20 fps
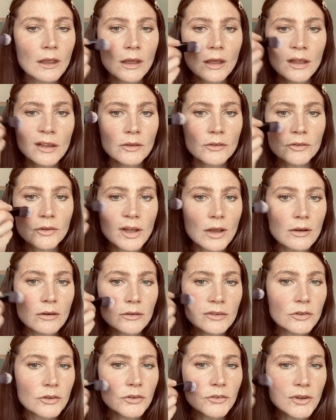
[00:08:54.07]
So it's
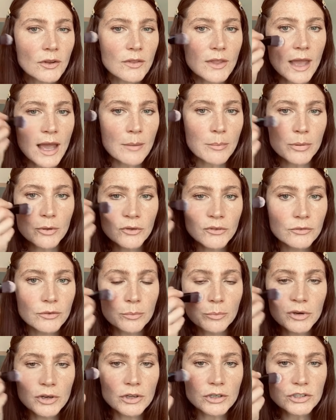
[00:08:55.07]
just on the apples for
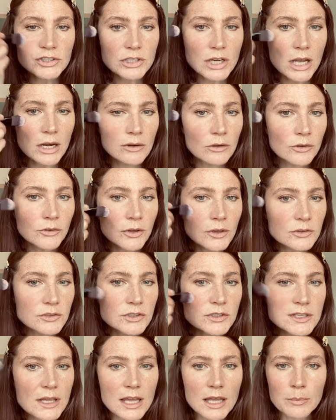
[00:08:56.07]
blush, and also
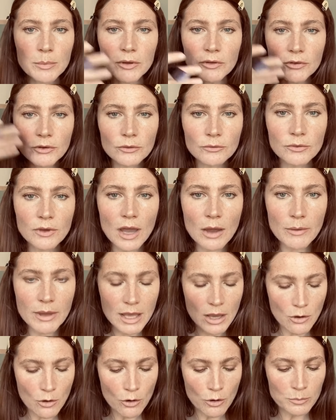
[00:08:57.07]
just keep it sort of going
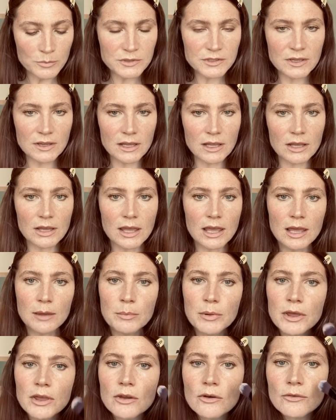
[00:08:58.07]
up so that you're
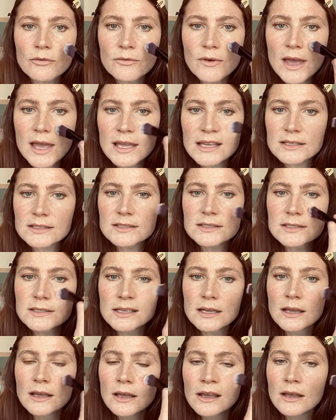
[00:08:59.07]
keeping your face
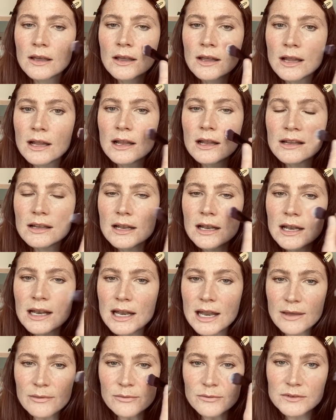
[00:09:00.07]

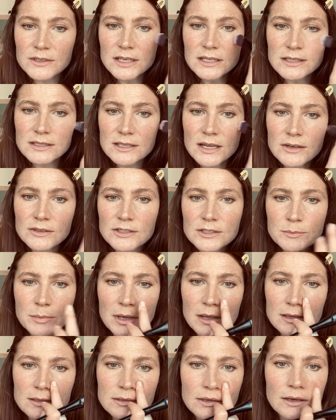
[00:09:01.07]
lifted, so to
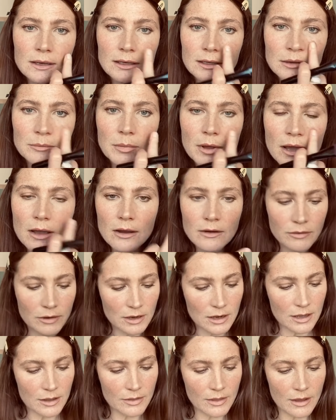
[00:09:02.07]
speak. It's gone a little bit over
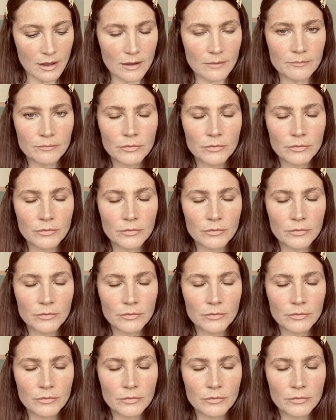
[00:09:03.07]
like that.